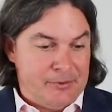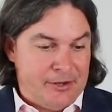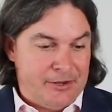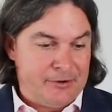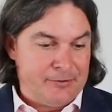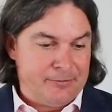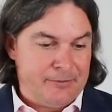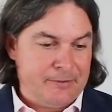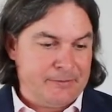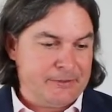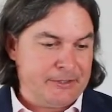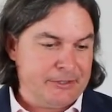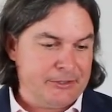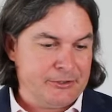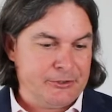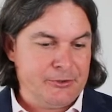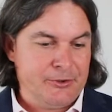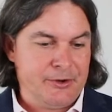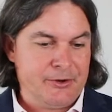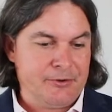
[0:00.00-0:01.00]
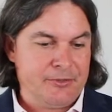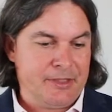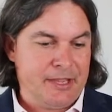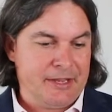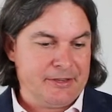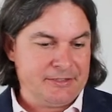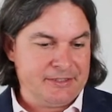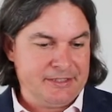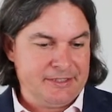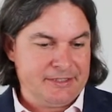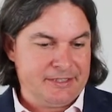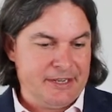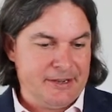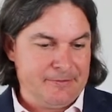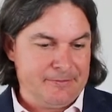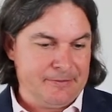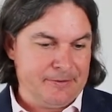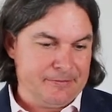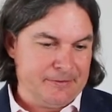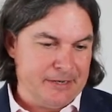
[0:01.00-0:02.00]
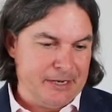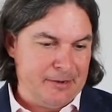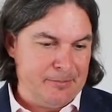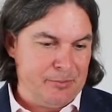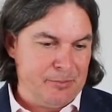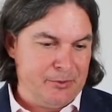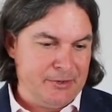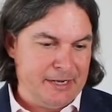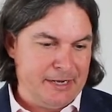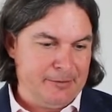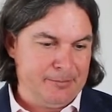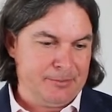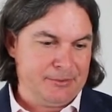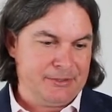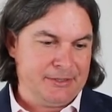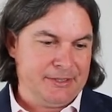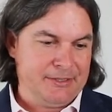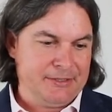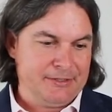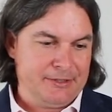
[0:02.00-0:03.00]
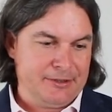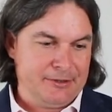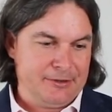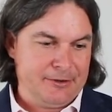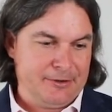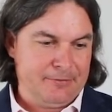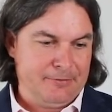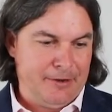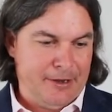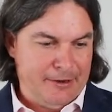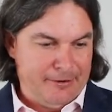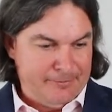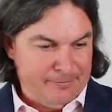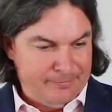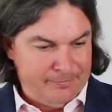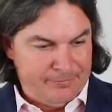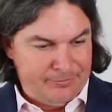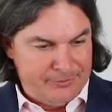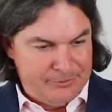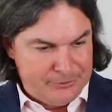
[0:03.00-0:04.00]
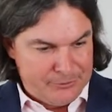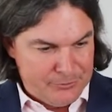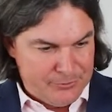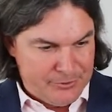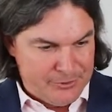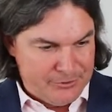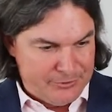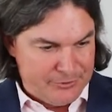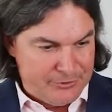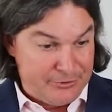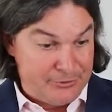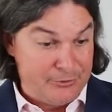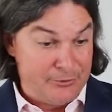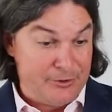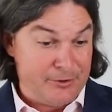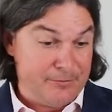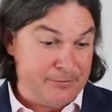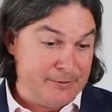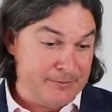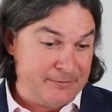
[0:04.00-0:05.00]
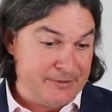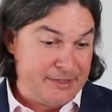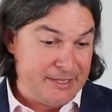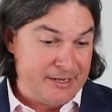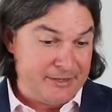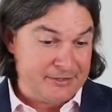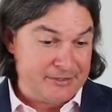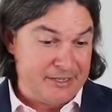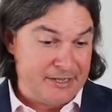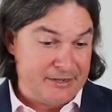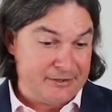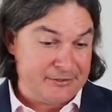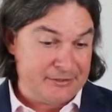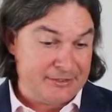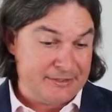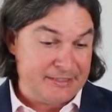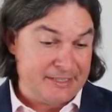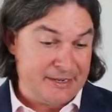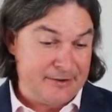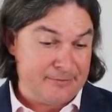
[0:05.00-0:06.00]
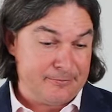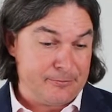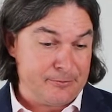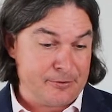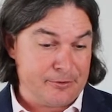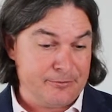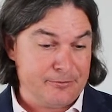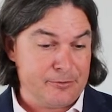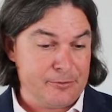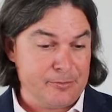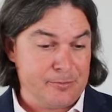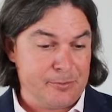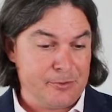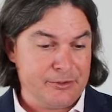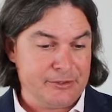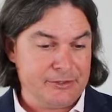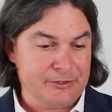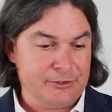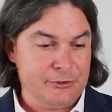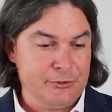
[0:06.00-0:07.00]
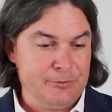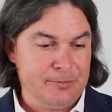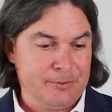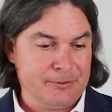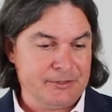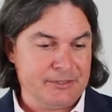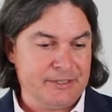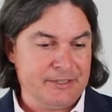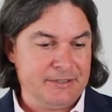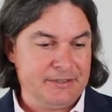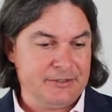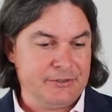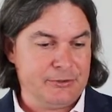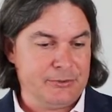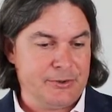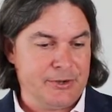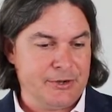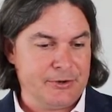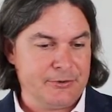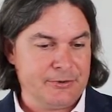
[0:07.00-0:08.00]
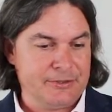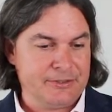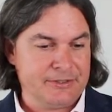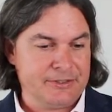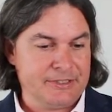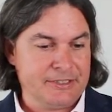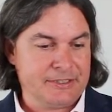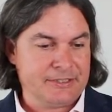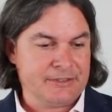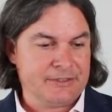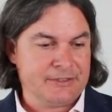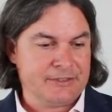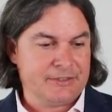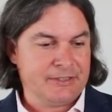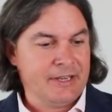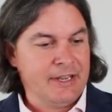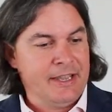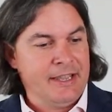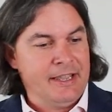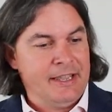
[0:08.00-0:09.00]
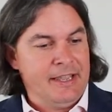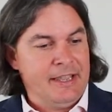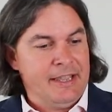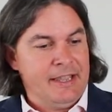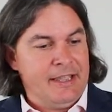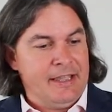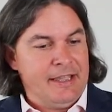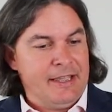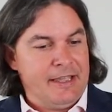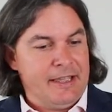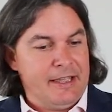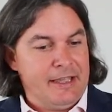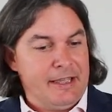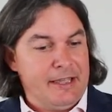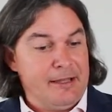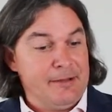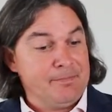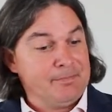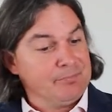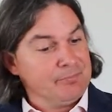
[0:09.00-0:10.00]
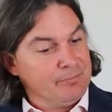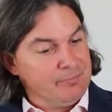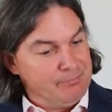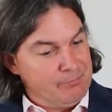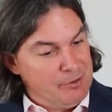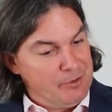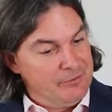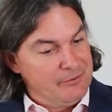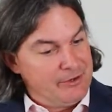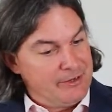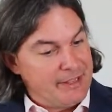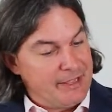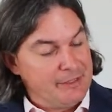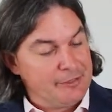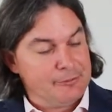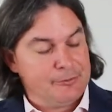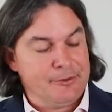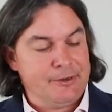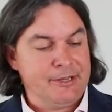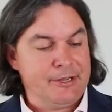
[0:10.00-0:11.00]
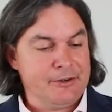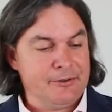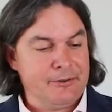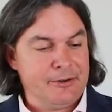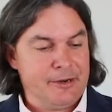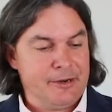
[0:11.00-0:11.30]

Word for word: 150 to 200,000 is down 58.8% to 35. 200 to 250,000 dollars is down 44.2% to 106. Um, moving to that 300